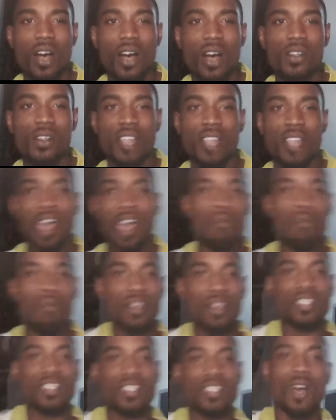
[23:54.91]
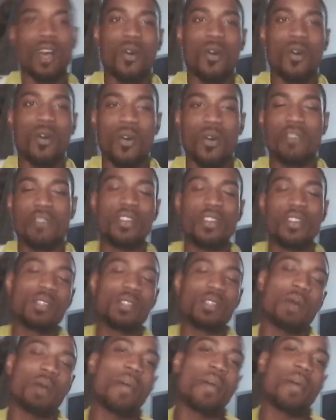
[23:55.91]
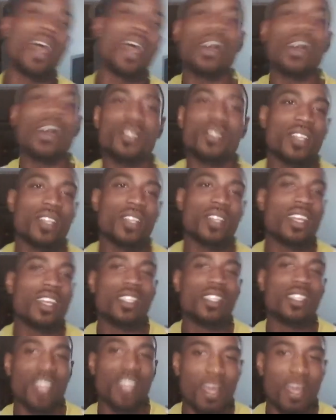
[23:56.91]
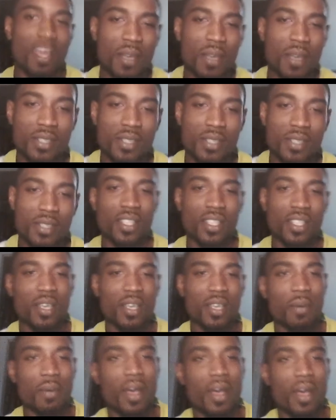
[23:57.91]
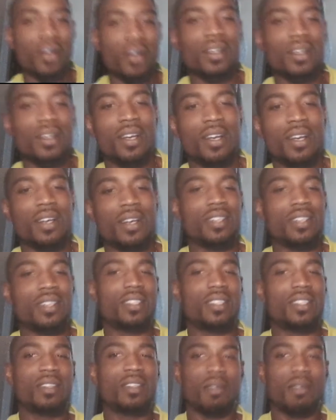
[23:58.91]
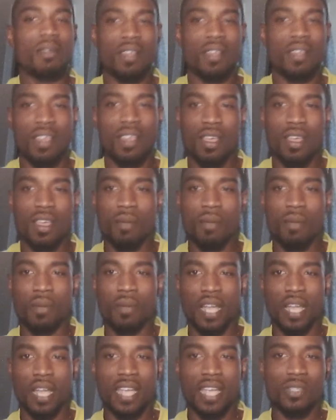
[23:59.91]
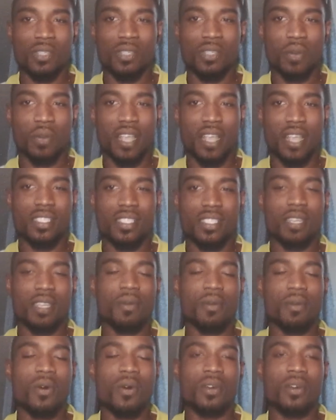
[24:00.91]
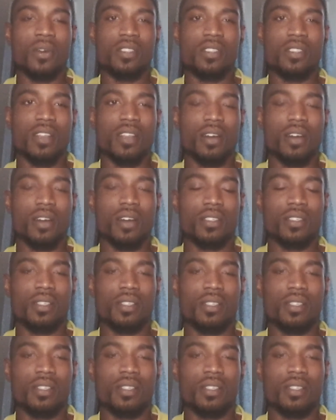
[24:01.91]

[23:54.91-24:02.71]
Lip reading: I have big tall cornfields by my house, so that makes me think about plants when I see them corn stalks.